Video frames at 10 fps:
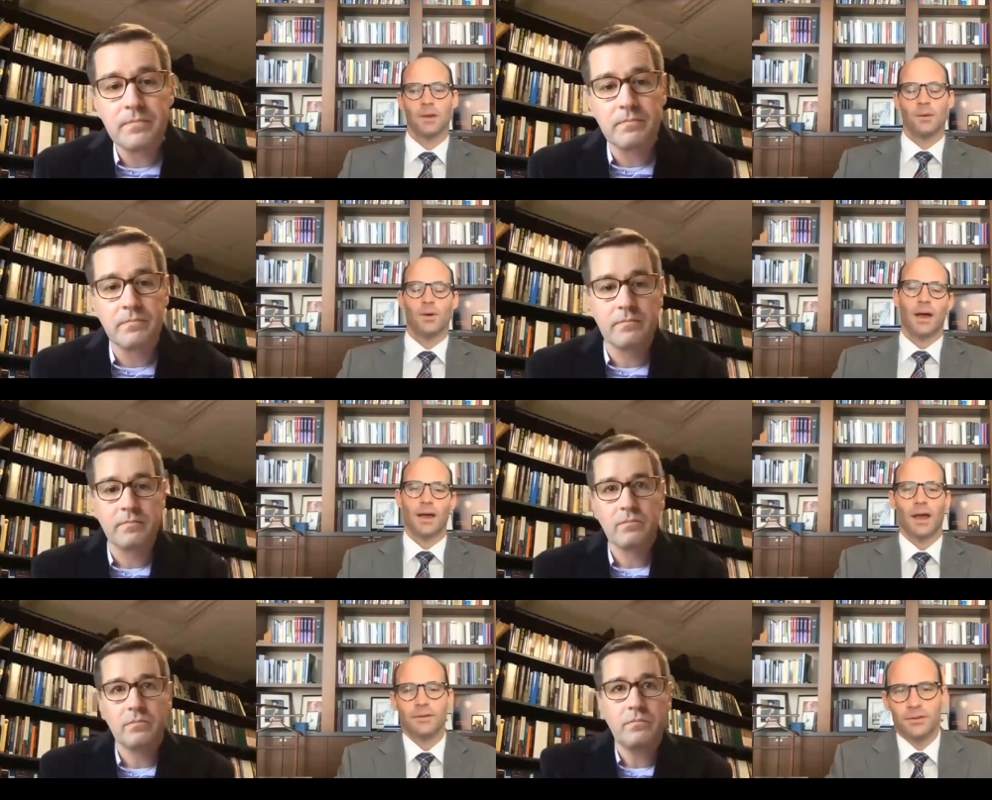Speaker 1: well,
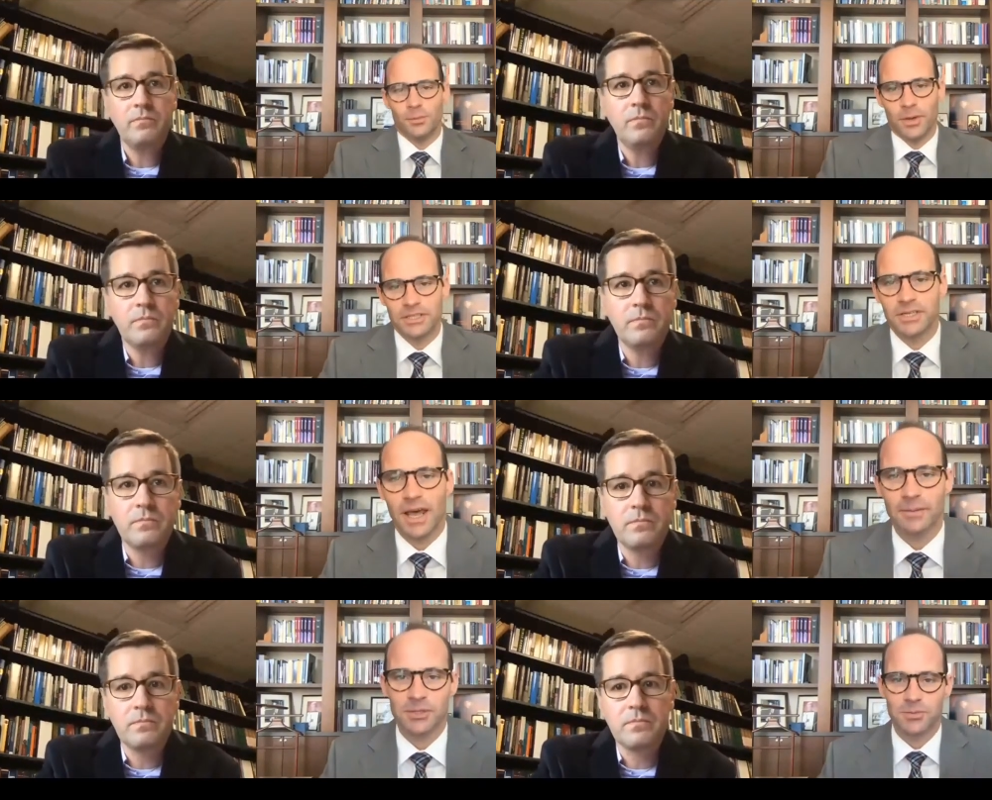I, you mentioned
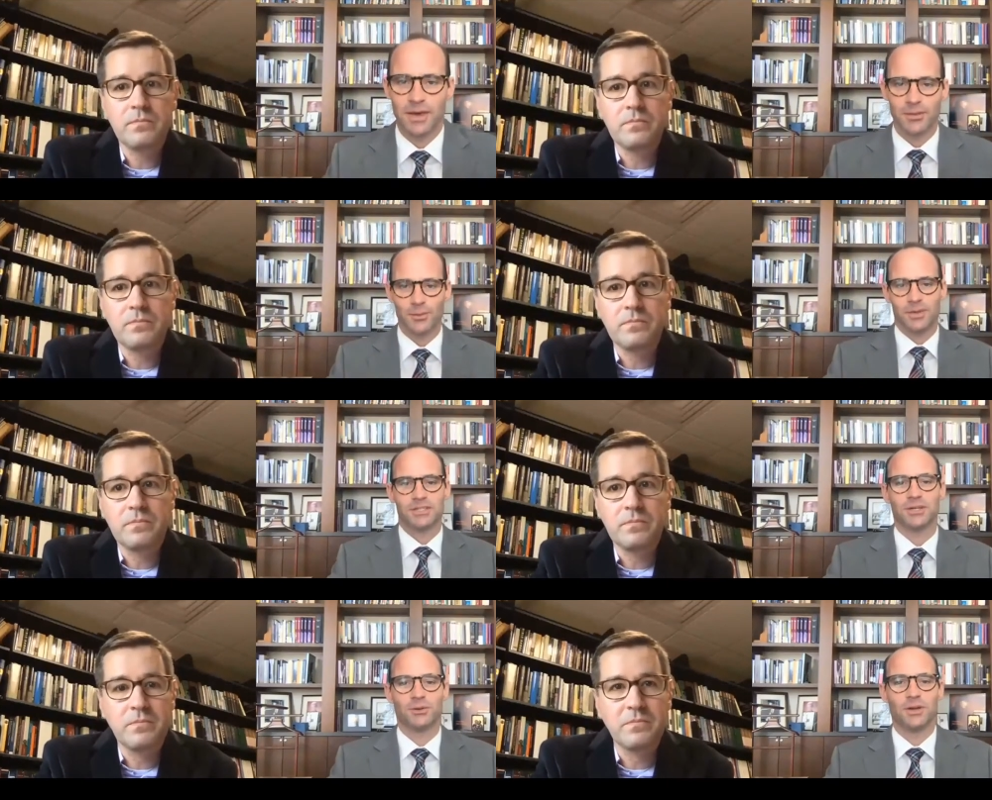Adam Smith. You
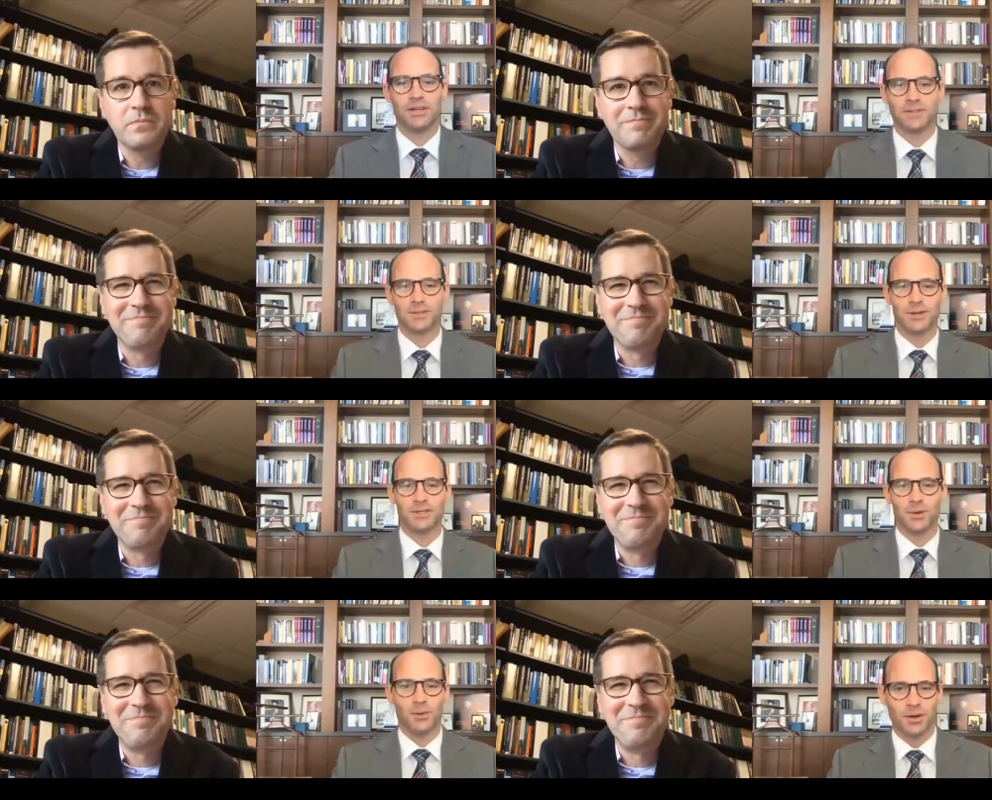mentioned greed is good.
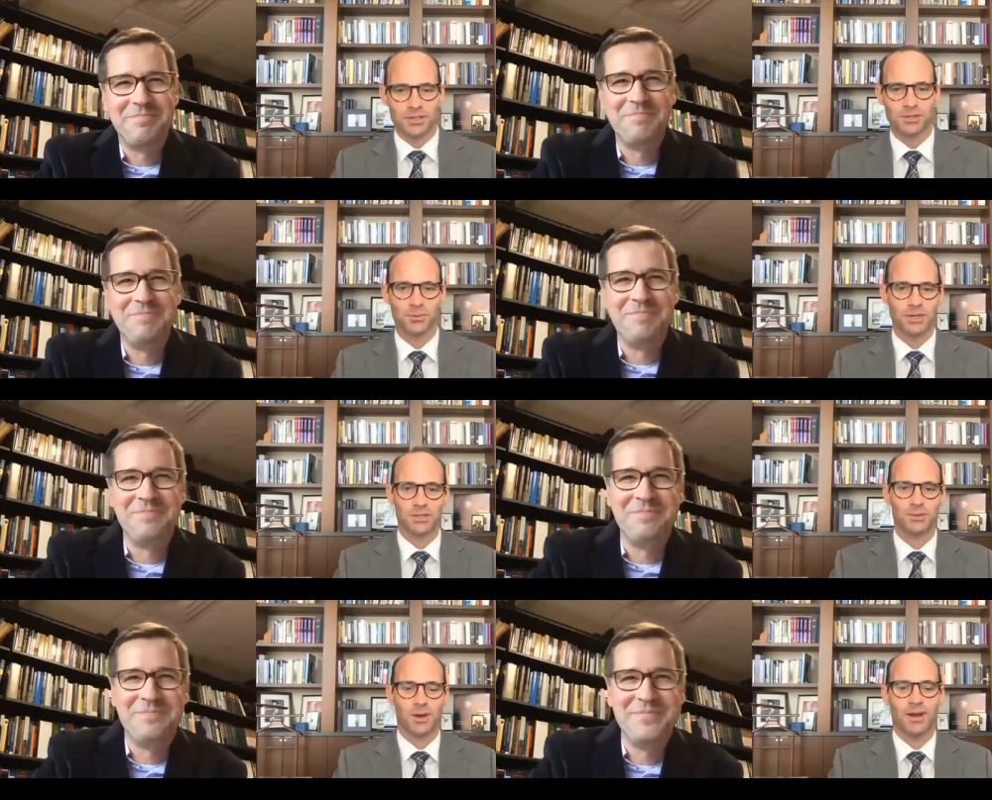So I want mm-hmm. to switch
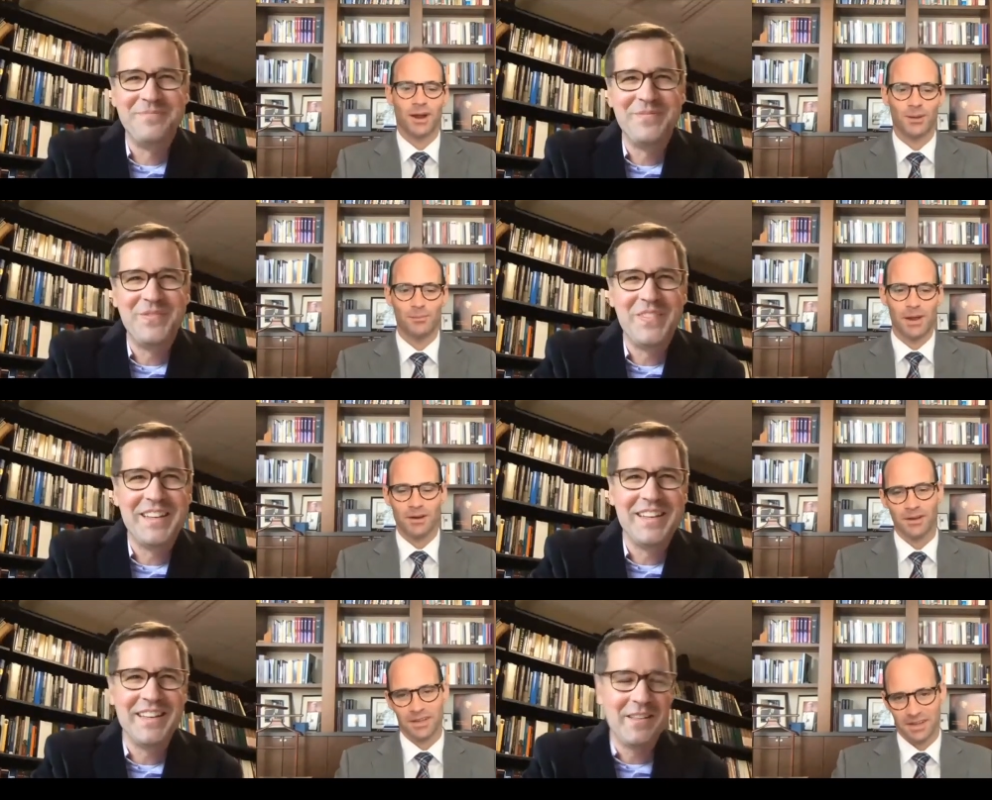to our
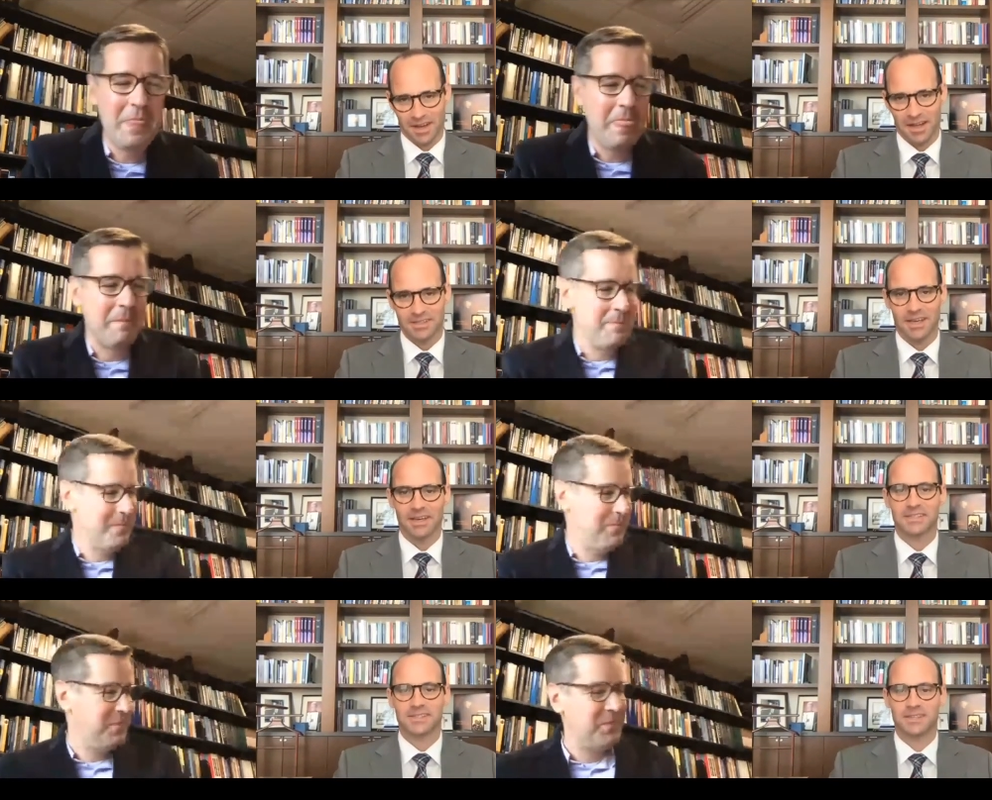American
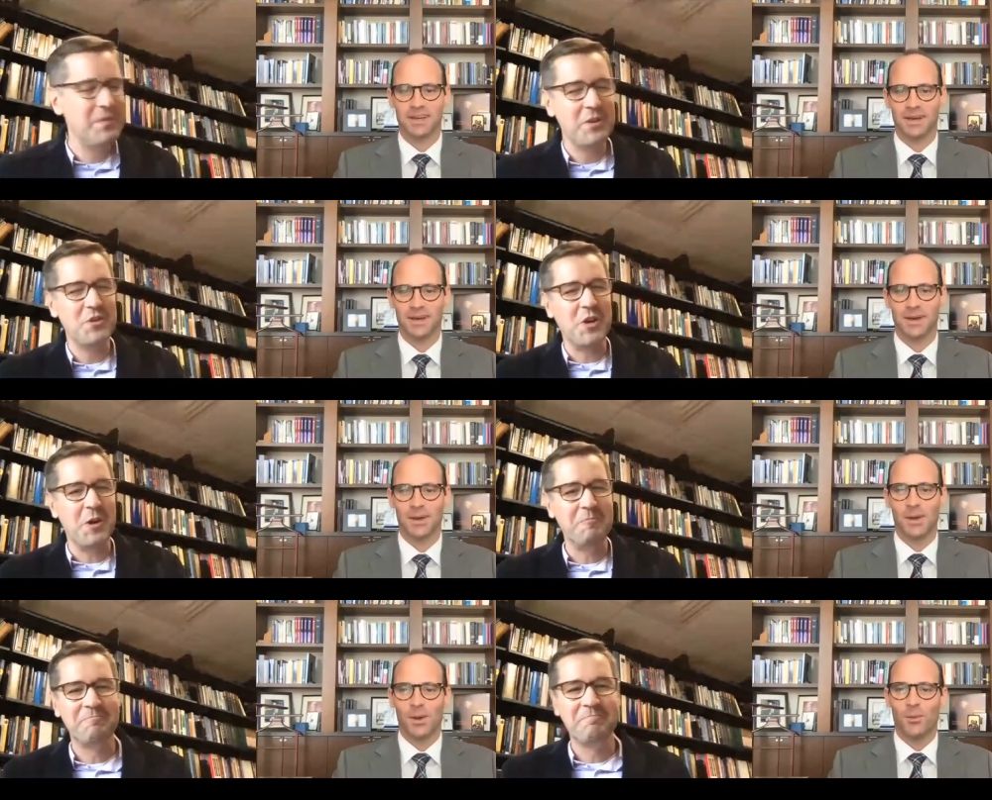context, uh,
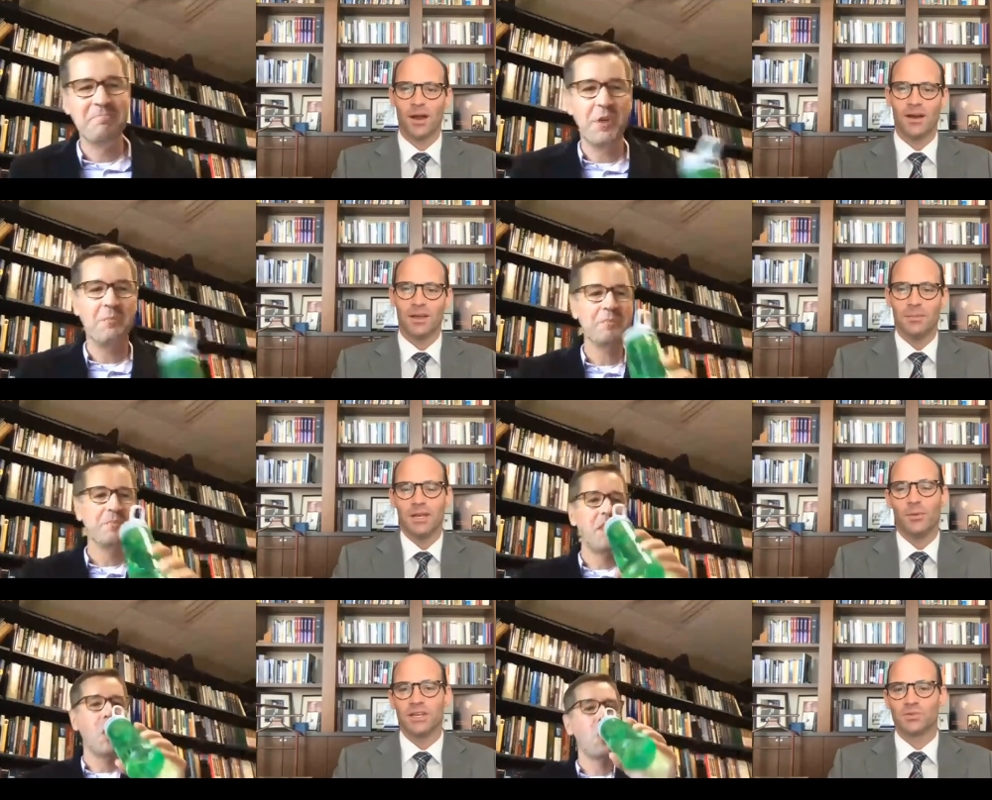where in many
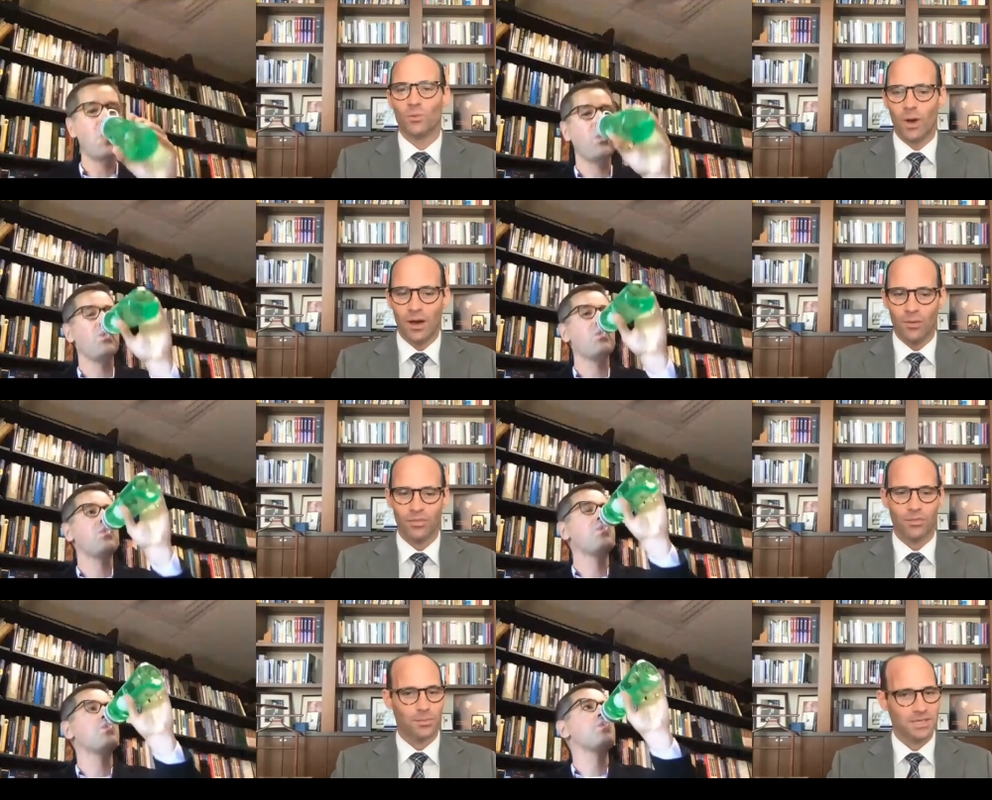ways
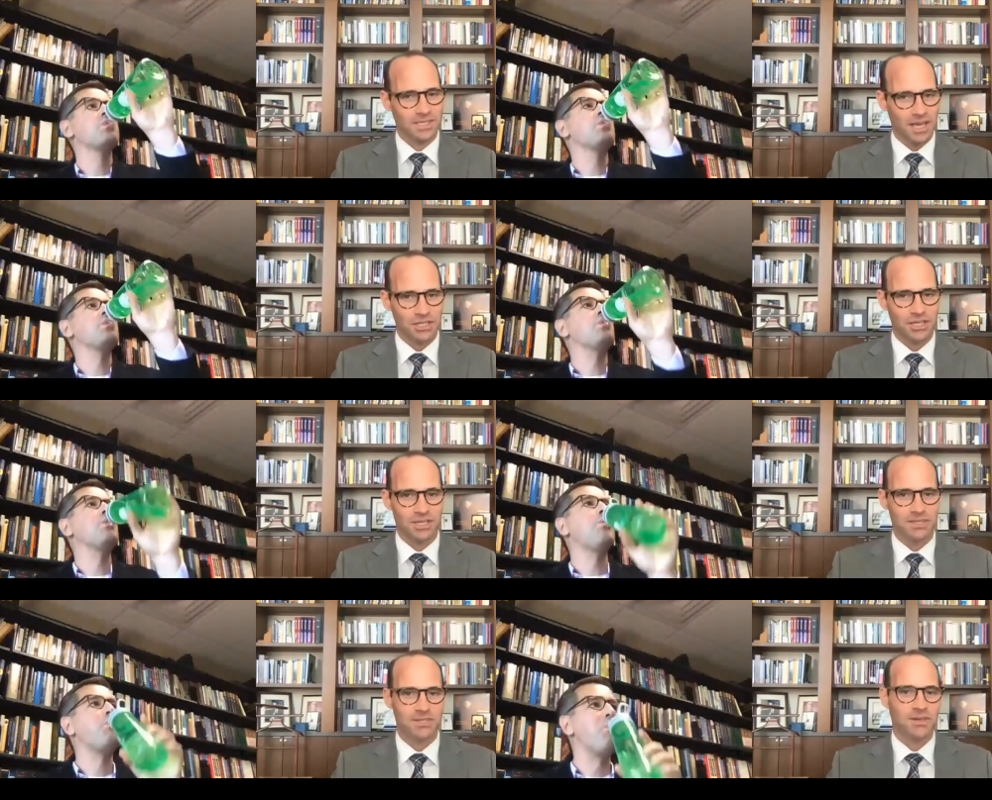wealth
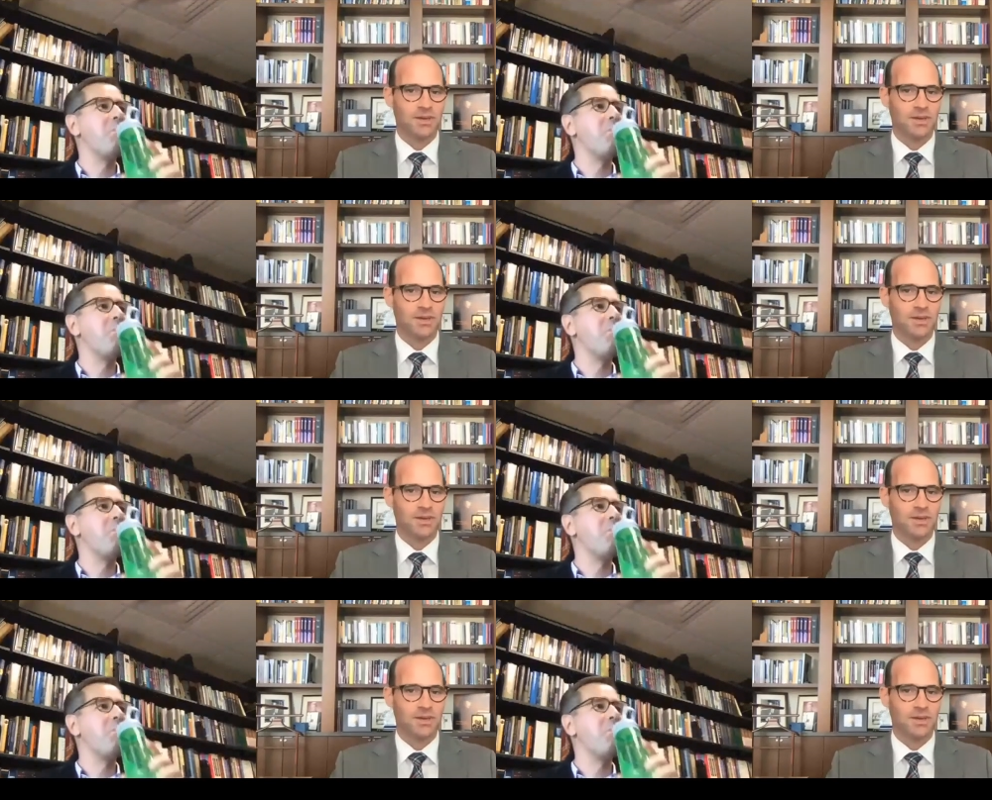possessions